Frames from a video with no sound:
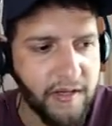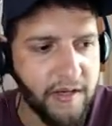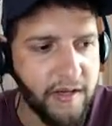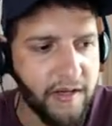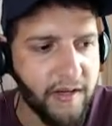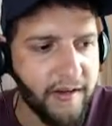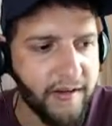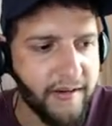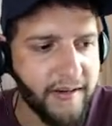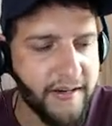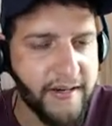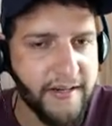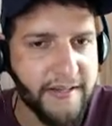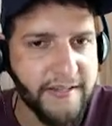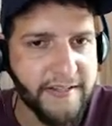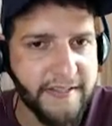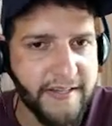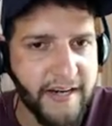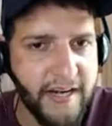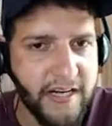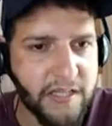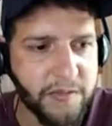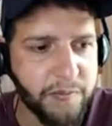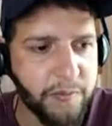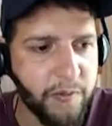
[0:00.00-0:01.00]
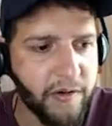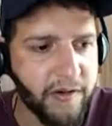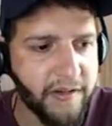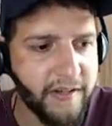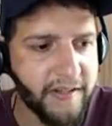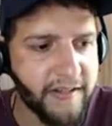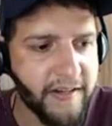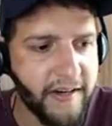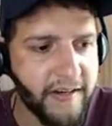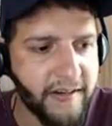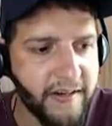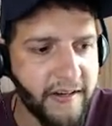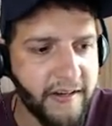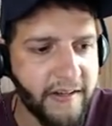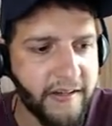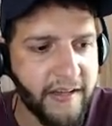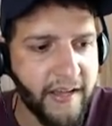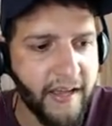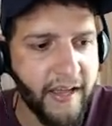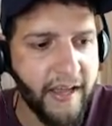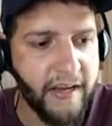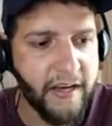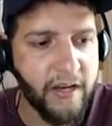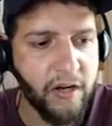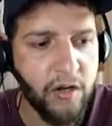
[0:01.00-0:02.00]
RAID stands for Redundant
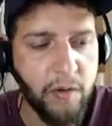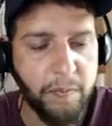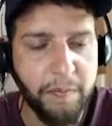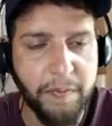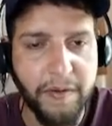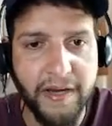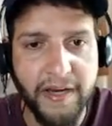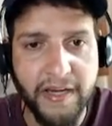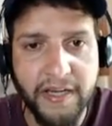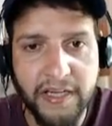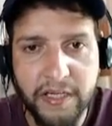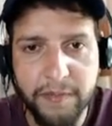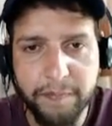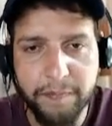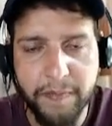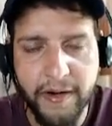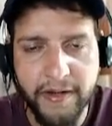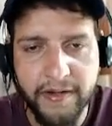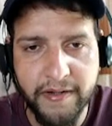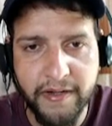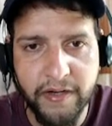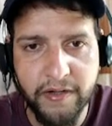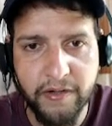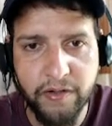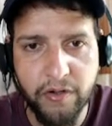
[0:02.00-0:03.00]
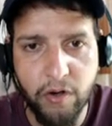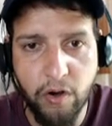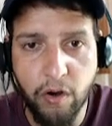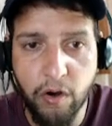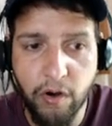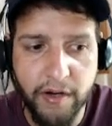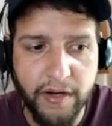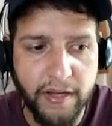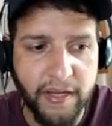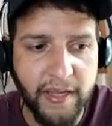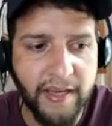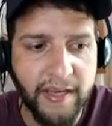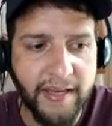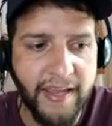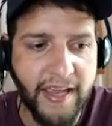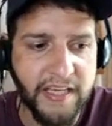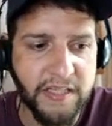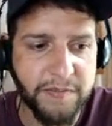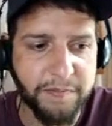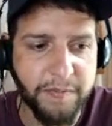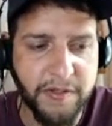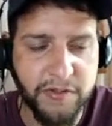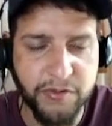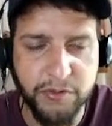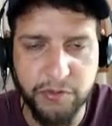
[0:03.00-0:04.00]
Array of Independent or
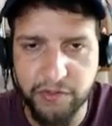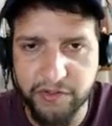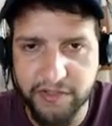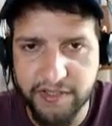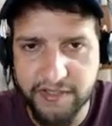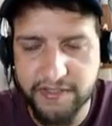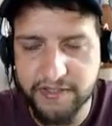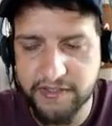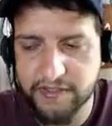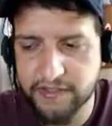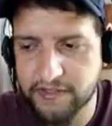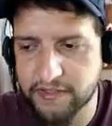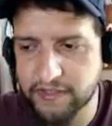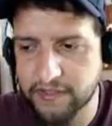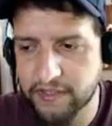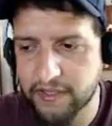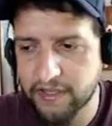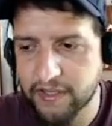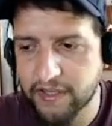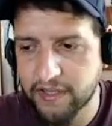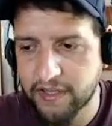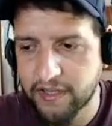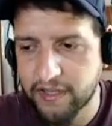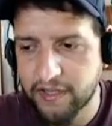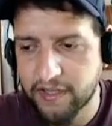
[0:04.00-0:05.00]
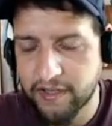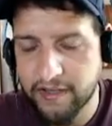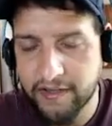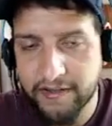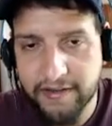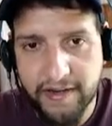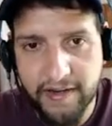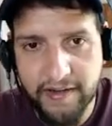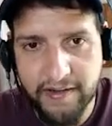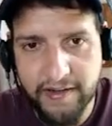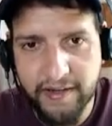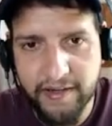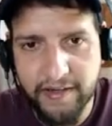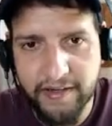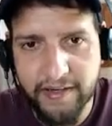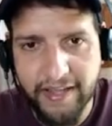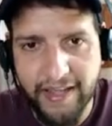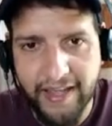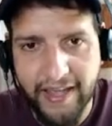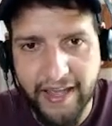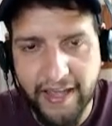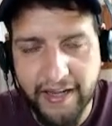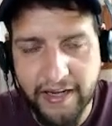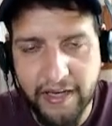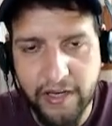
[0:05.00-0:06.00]
Inexpensive Disks. Redundant
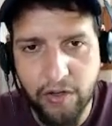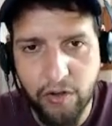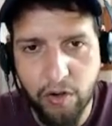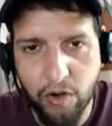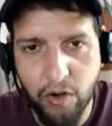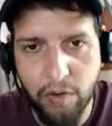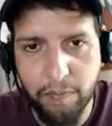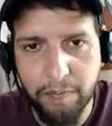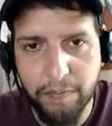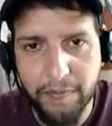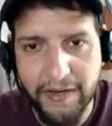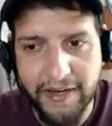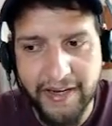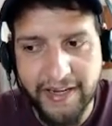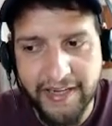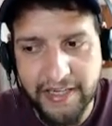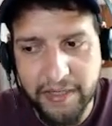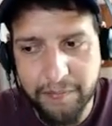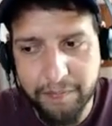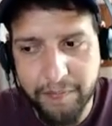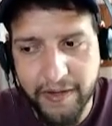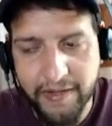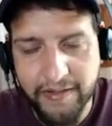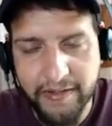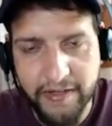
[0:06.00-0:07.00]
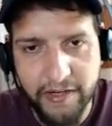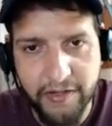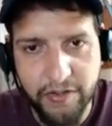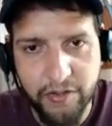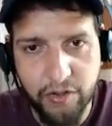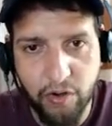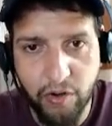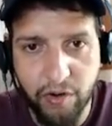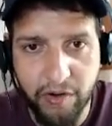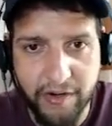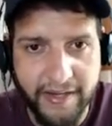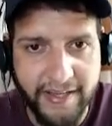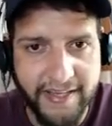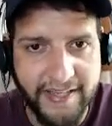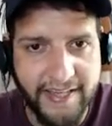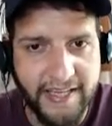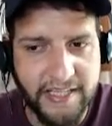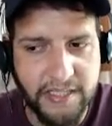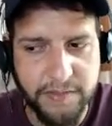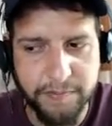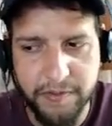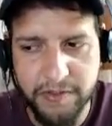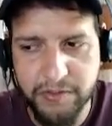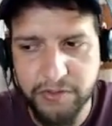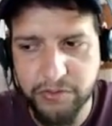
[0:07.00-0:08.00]
Array of Independent or
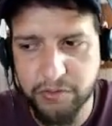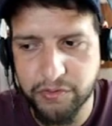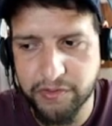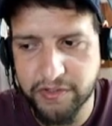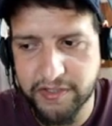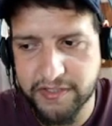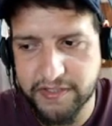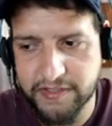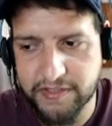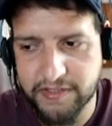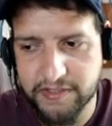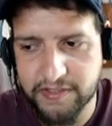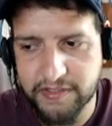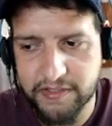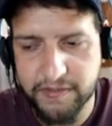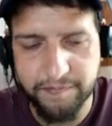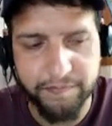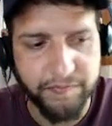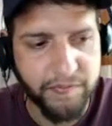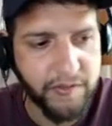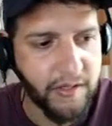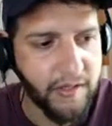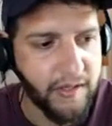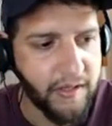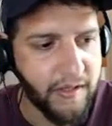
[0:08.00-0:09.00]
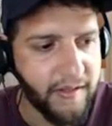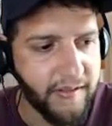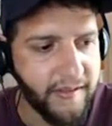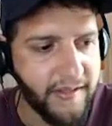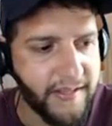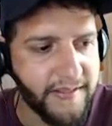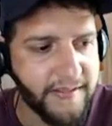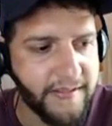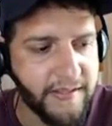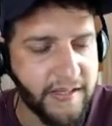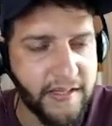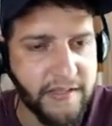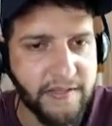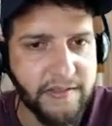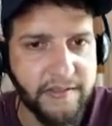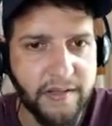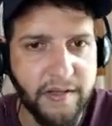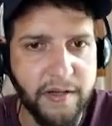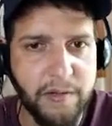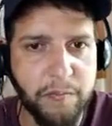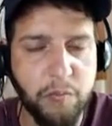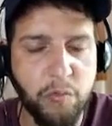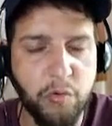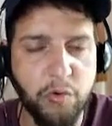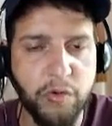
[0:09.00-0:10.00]
Inexpensive Disks. This is
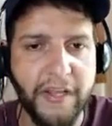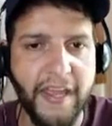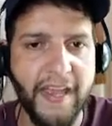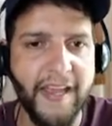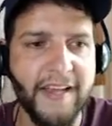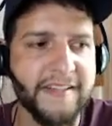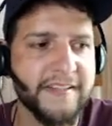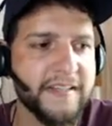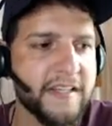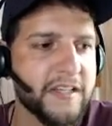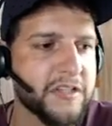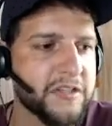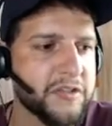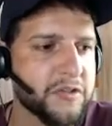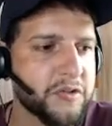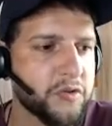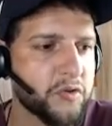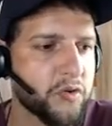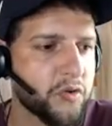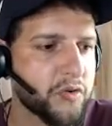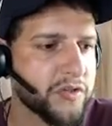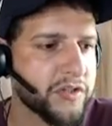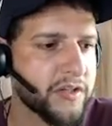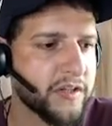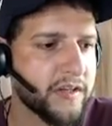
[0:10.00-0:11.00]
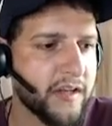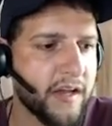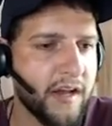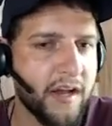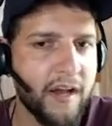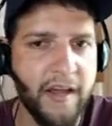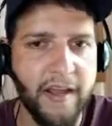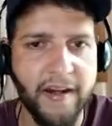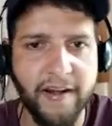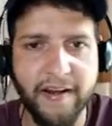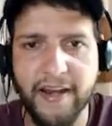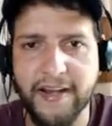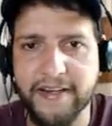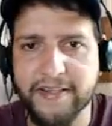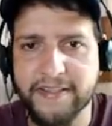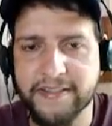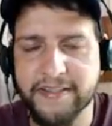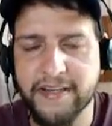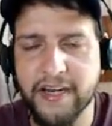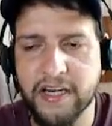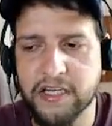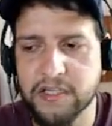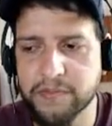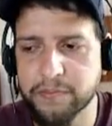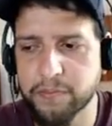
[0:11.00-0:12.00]
Remote Access Trojan. RAT
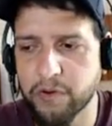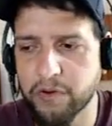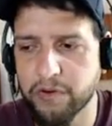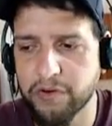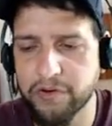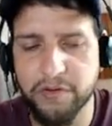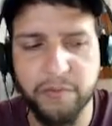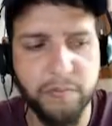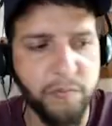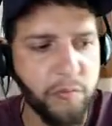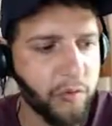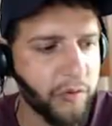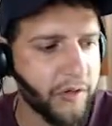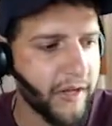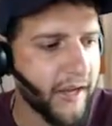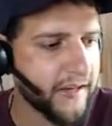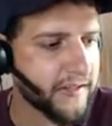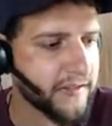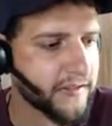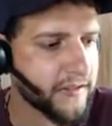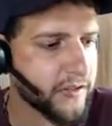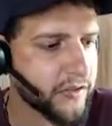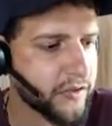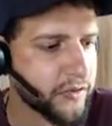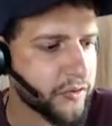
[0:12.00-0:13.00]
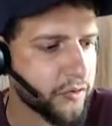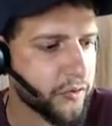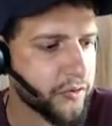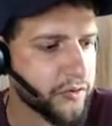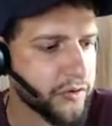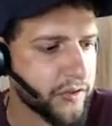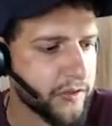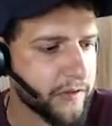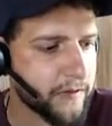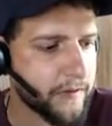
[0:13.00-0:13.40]
stands for Remote Access Trojan.